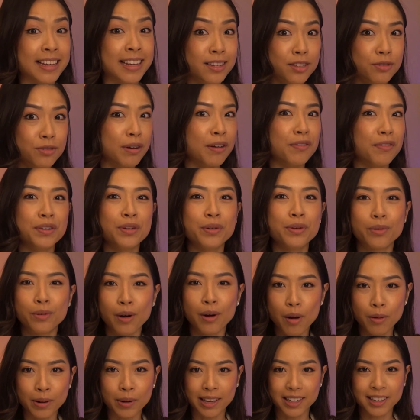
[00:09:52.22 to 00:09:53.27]
Is revenue
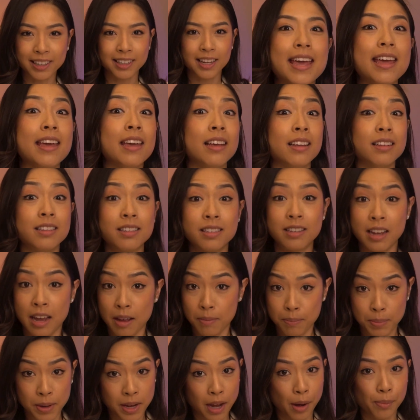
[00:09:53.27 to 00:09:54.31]
growing? Is
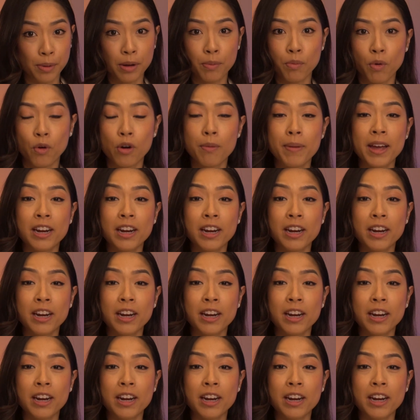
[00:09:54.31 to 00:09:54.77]
debt becoming more